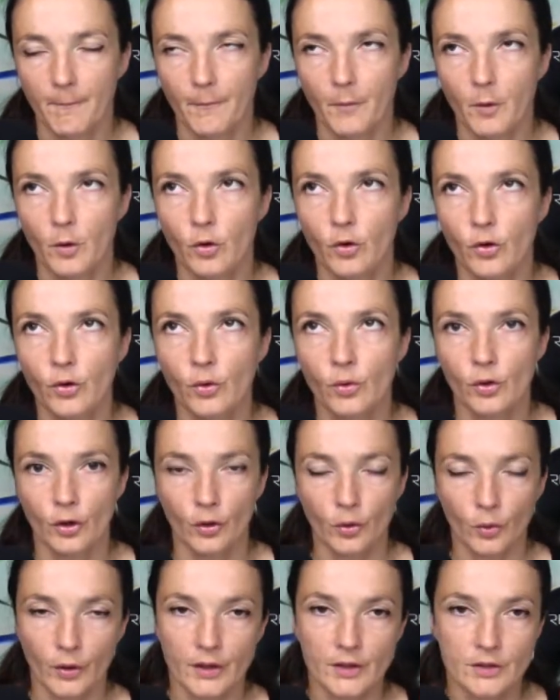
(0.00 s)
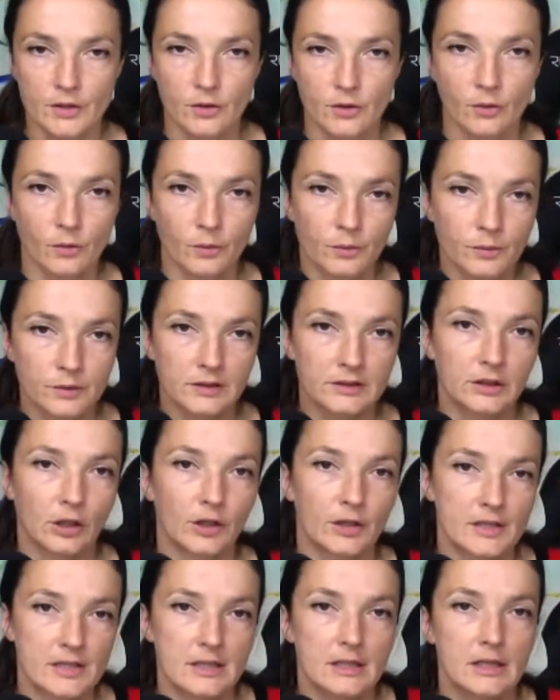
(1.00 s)
you're going to
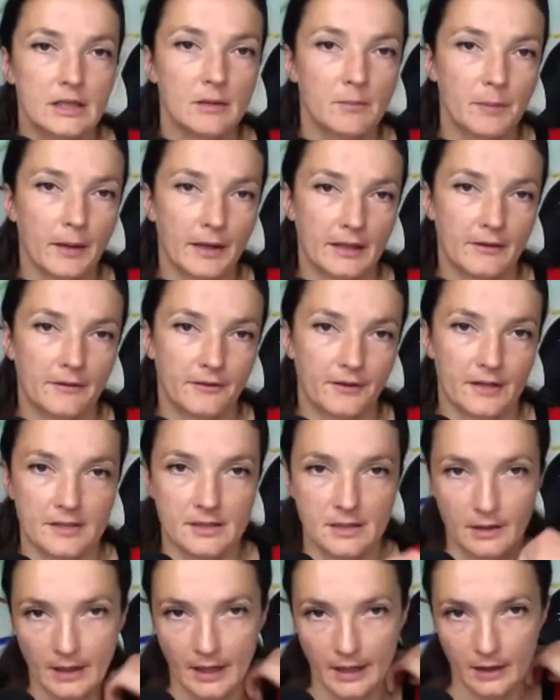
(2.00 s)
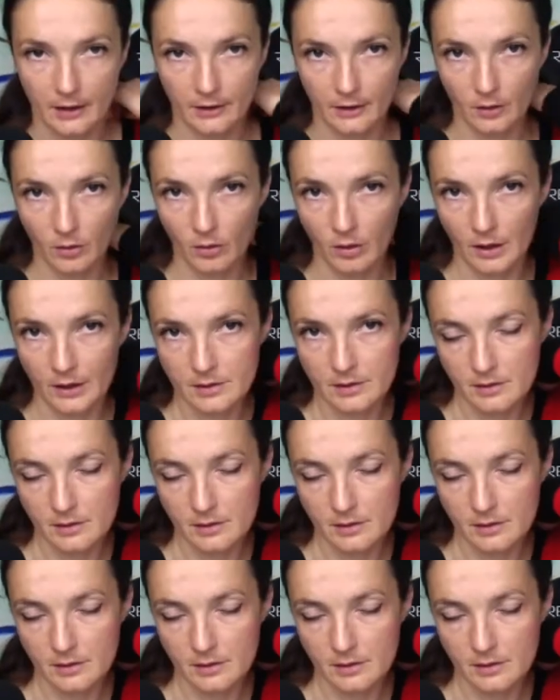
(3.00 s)
start seeing benefits later on.